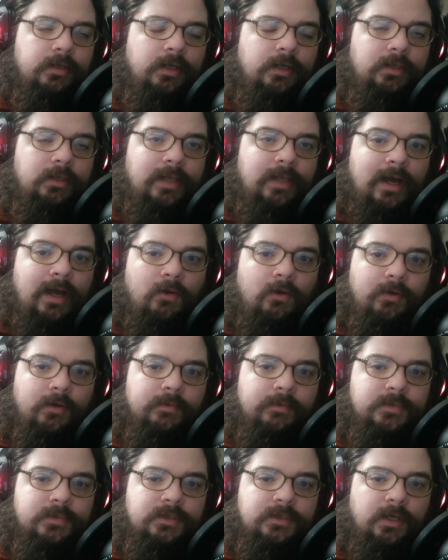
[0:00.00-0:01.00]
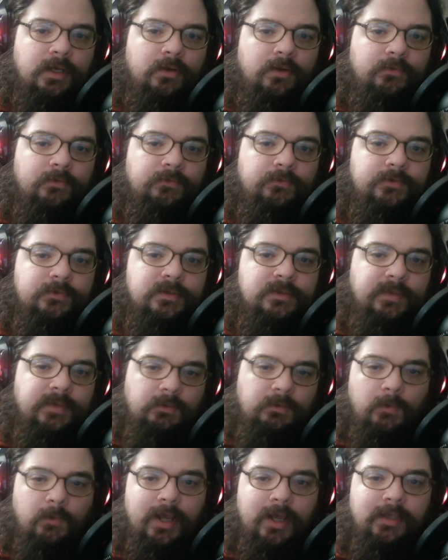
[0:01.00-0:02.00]
allow himself to
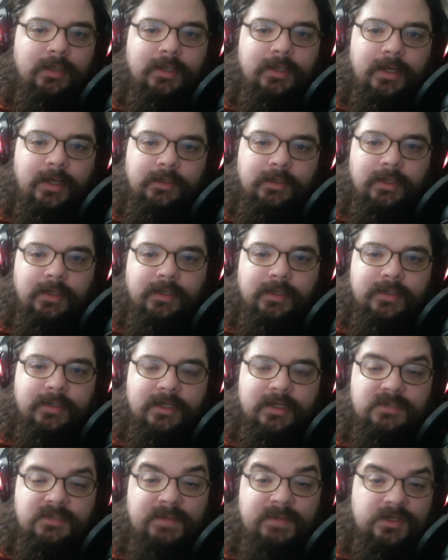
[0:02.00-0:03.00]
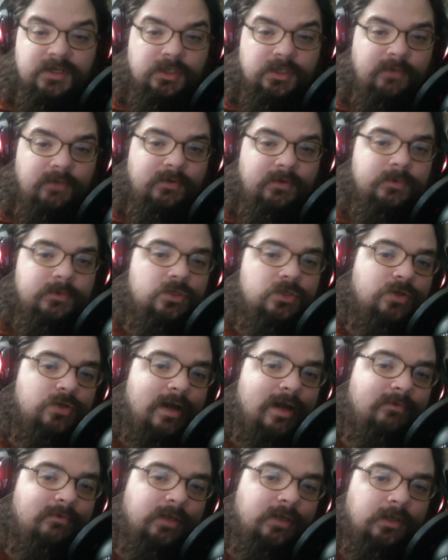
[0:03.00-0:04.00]
be waylaid like that, especially if he was
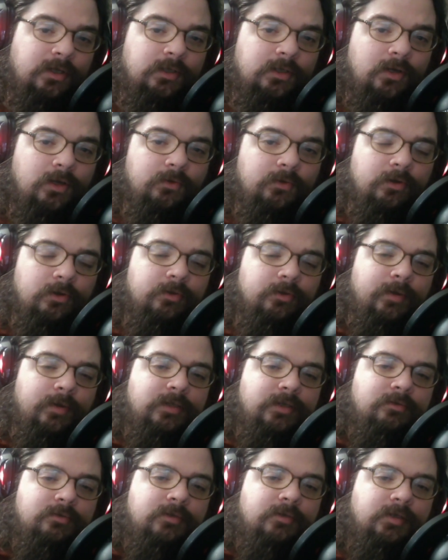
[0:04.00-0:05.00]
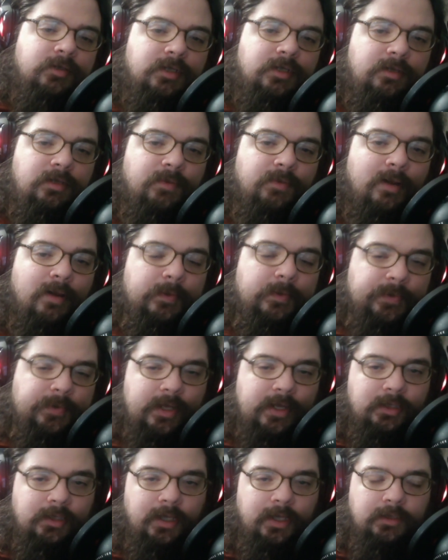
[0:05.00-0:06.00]
traveling alone, although I do think that he probably would
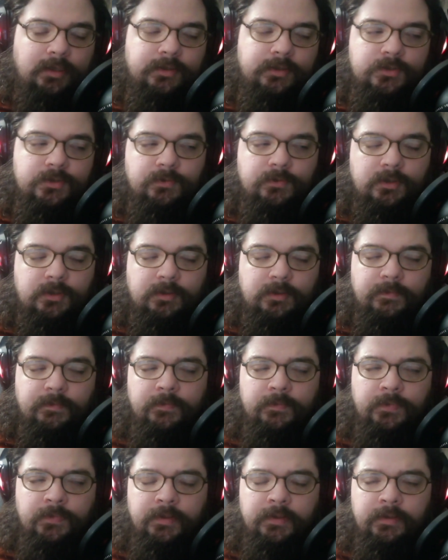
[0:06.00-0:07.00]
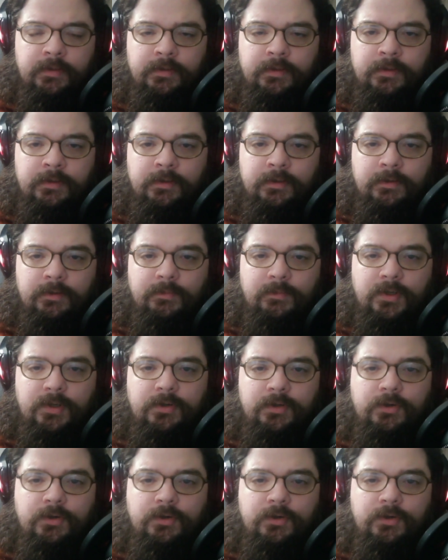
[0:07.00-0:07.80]
have had Legolas with him. But